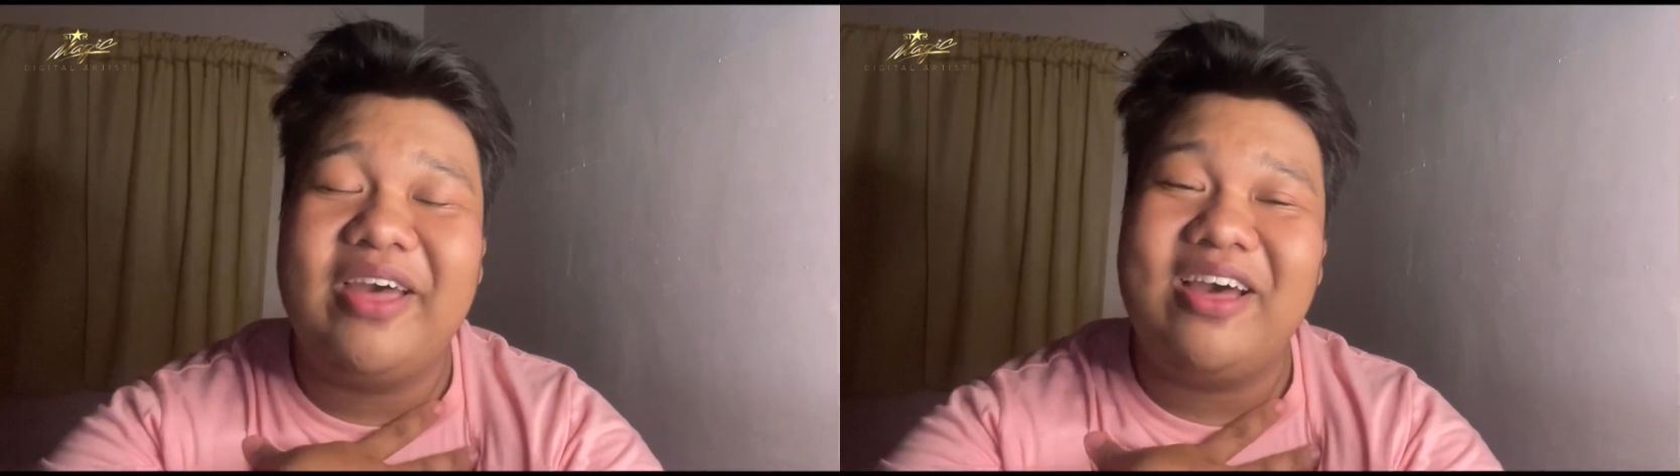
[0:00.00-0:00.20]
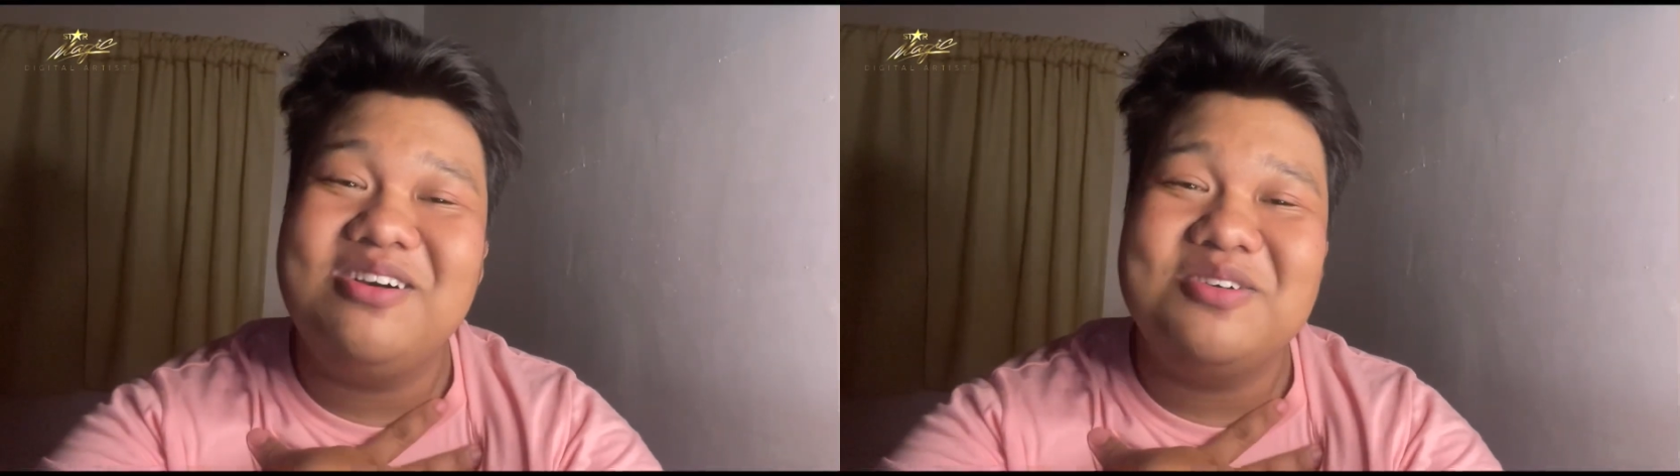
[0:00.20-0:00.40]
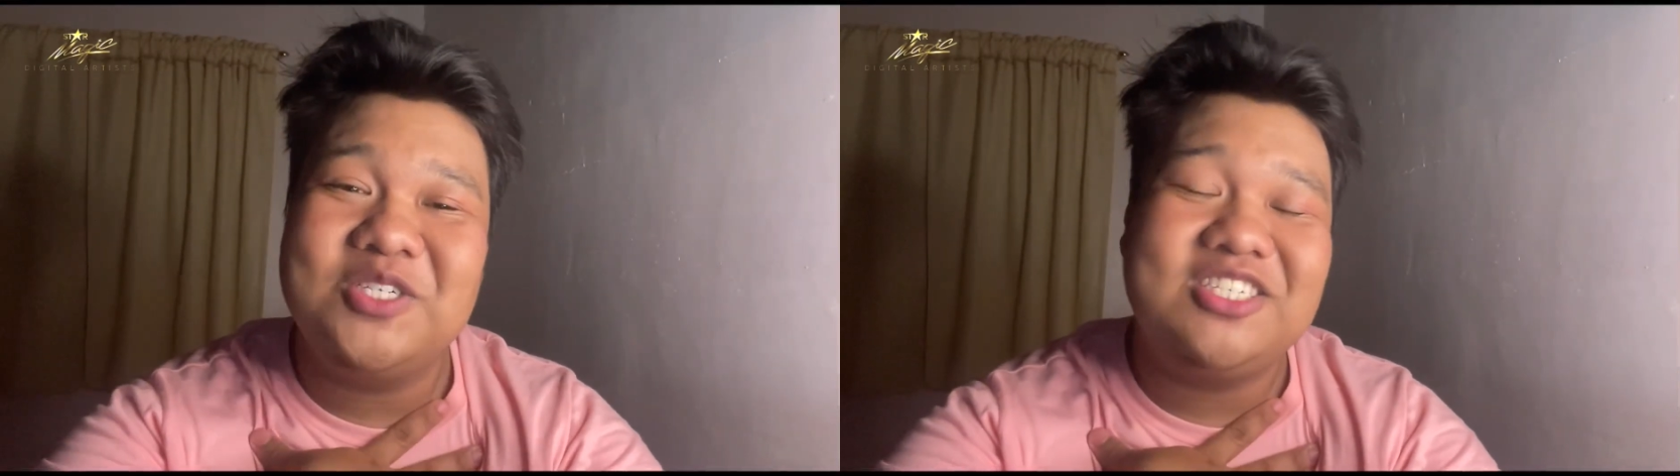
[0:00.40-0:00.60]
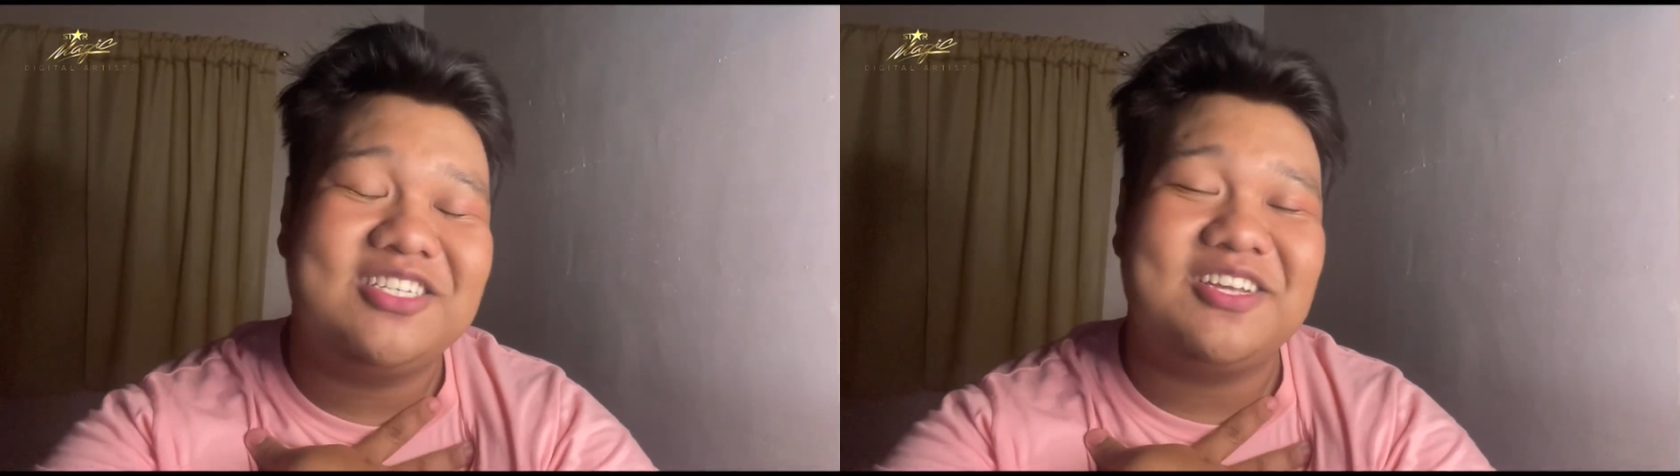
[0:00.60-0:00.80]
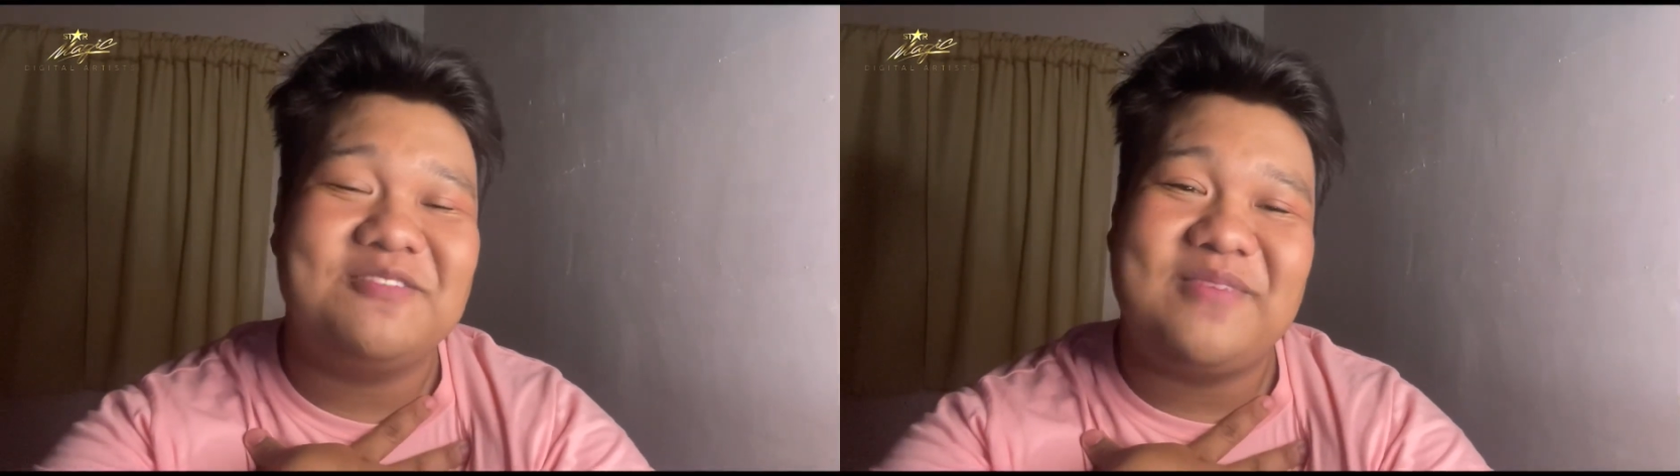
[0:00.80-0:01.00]
I was
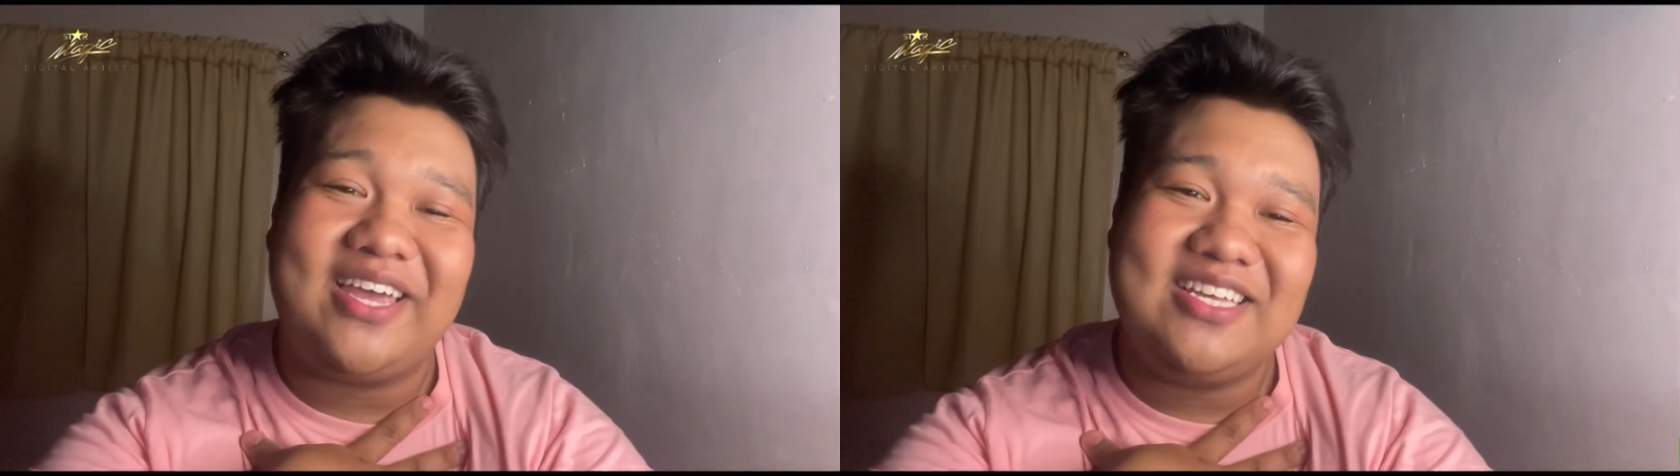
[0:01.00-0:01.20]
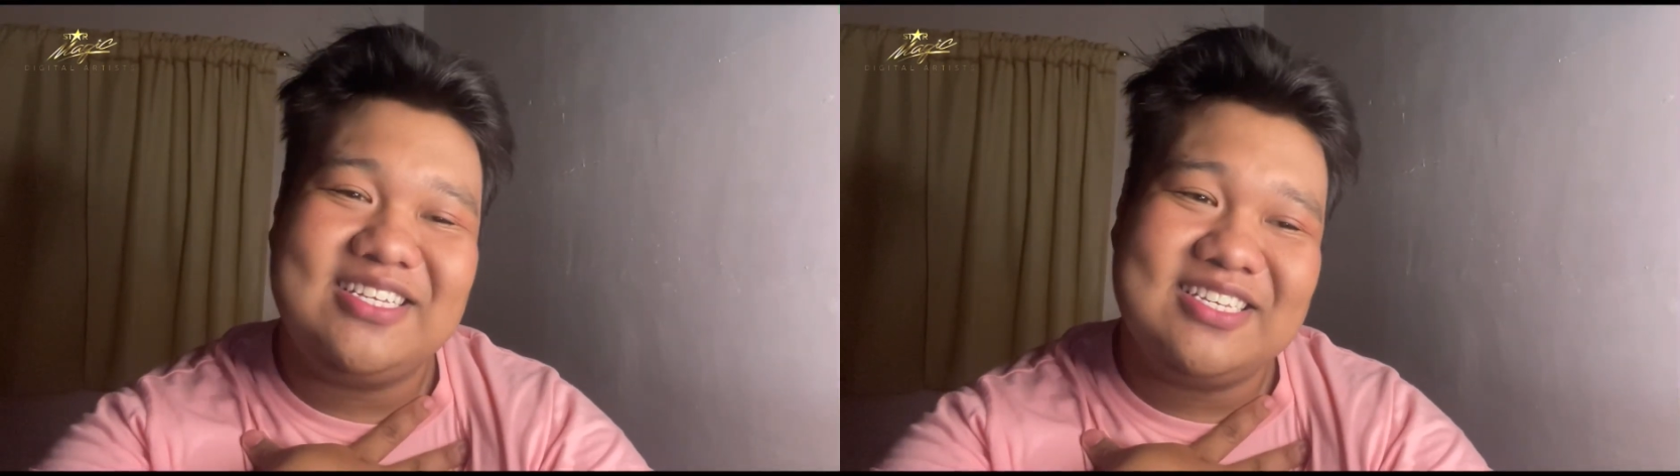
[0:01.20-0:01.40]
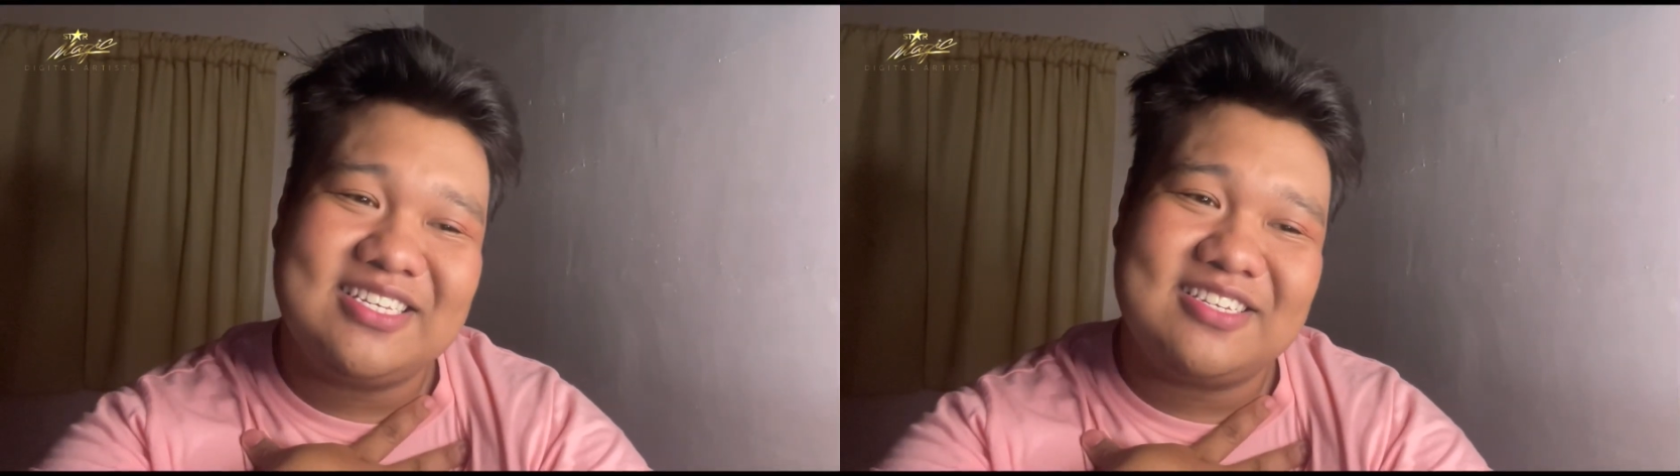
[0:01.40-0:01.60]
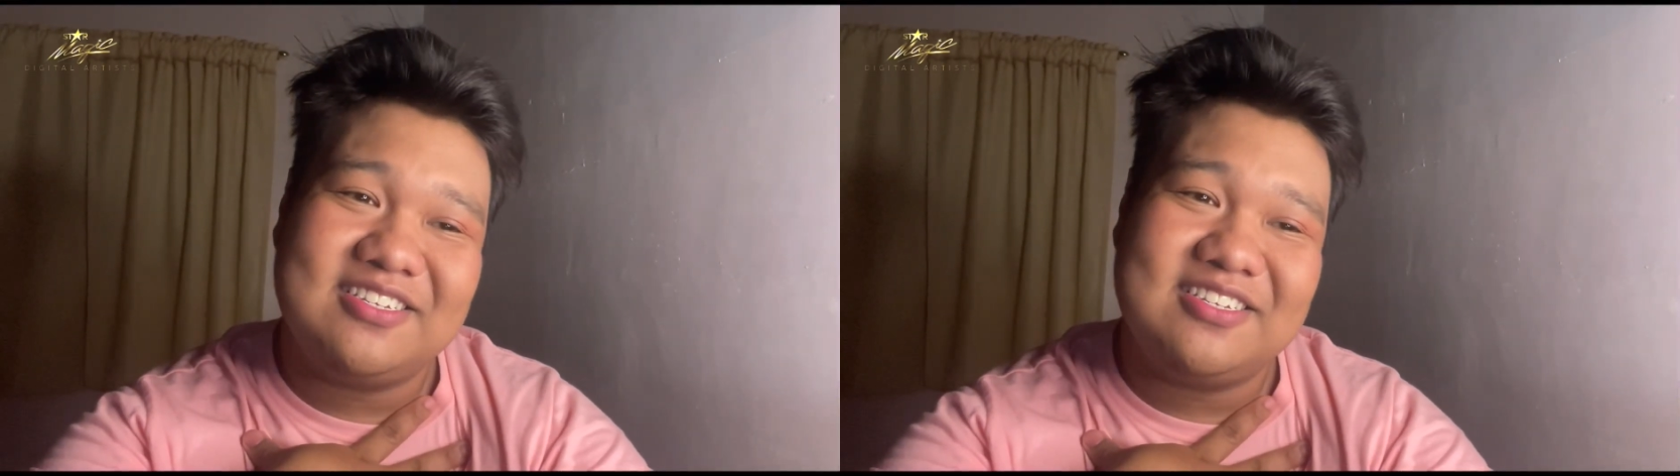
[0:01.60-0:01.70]
just amazed.